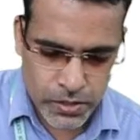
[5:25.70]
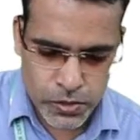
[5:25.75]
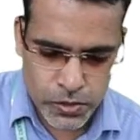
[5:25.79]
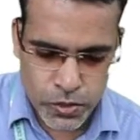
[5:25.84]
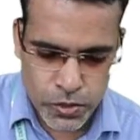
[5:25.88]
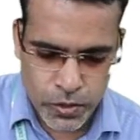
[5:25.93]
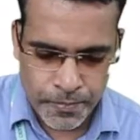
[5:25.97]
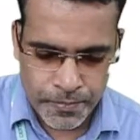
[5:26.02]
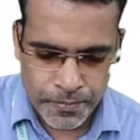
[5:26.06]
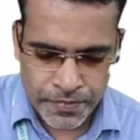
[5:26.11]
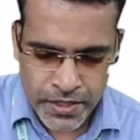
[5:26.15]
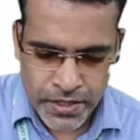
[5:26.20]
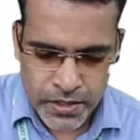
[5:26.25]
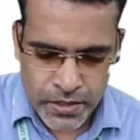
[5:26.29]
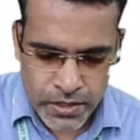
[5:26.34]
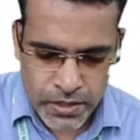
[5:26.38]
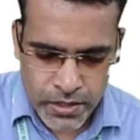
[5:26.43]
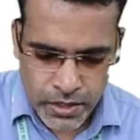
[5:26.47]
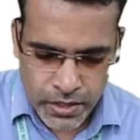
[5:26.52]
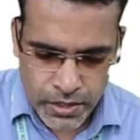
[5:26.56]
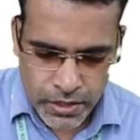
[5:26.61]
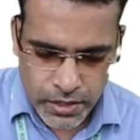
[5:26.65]
also.
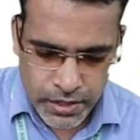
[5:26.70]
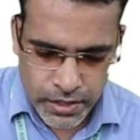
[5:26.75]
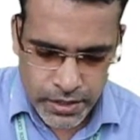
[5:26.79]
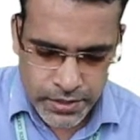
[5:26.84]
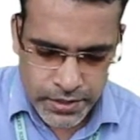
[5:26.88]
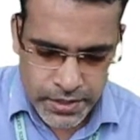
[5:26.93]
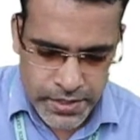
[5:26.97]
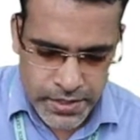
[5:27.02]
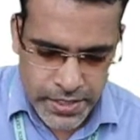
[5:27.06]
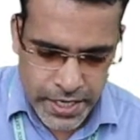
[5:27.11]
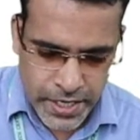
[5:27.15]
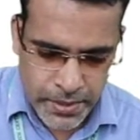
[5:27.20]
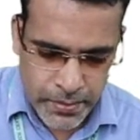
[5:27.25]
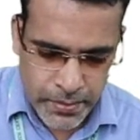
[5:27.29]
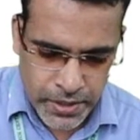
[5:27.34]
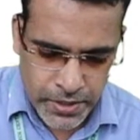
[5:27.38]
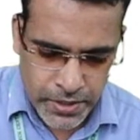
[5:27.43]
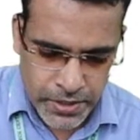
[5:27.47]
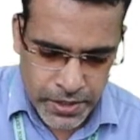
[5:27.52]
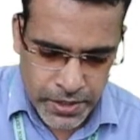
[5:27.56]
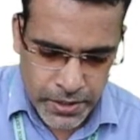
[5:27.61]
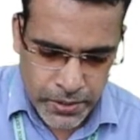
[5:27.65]
And the same
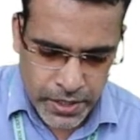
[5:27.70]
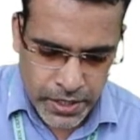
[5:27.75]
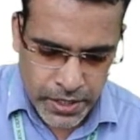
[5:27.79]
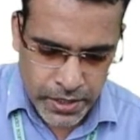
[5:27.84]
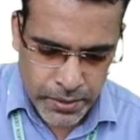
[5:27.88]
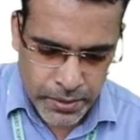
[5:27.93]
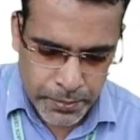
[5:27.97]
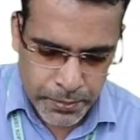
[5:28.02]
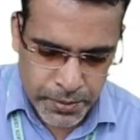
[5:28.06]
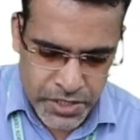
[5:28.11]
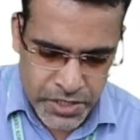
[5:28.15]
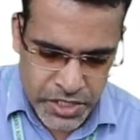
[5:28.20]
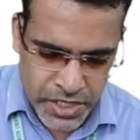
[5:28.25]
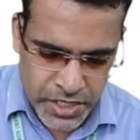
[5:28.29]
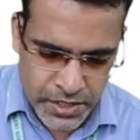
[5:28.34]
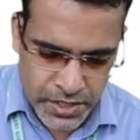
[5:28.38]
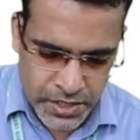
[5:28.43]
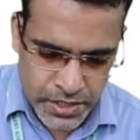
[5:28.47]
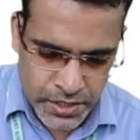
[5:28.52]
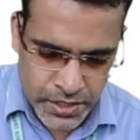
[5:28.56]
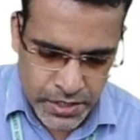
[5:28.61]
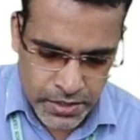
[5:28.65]
artery you can
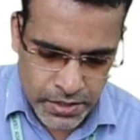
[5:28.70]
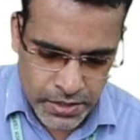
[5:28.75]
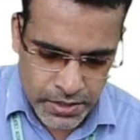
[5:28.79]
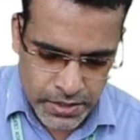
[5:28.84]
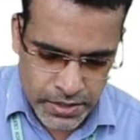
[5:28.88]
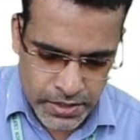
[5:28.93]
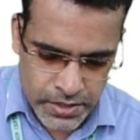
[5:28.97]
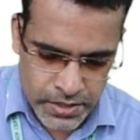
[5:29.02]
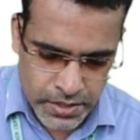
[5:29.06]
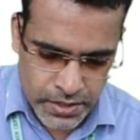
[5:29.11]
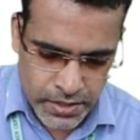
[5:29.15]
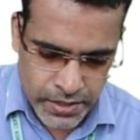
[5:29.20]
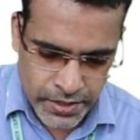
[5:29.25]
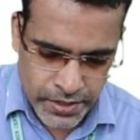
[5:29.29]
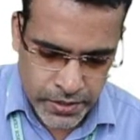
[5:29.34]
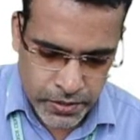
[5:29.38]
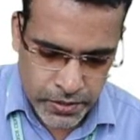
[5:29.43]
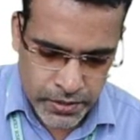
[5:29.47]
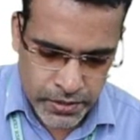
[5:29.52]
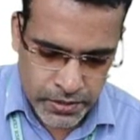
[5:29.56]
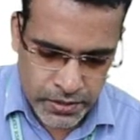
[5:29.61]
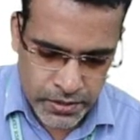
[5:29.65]
appreciate here, that is the
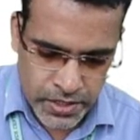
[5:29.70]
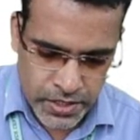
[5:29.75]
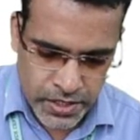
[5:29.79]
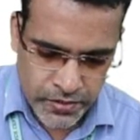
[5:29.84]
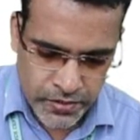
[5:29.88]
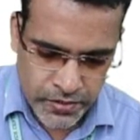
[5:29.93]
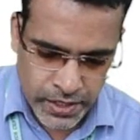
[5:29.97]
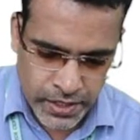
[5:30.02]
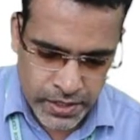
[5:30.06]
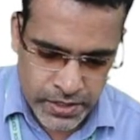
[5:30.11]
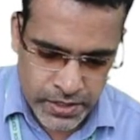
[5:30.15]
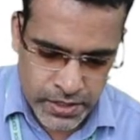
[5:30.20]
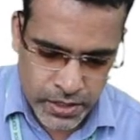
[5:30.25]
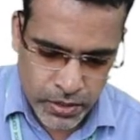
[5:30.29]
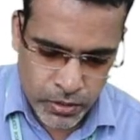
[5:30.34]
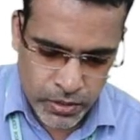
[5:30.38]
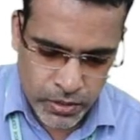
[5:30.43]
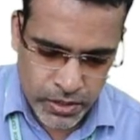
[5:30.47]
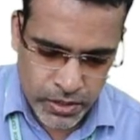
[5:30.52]
thyrocervical trunk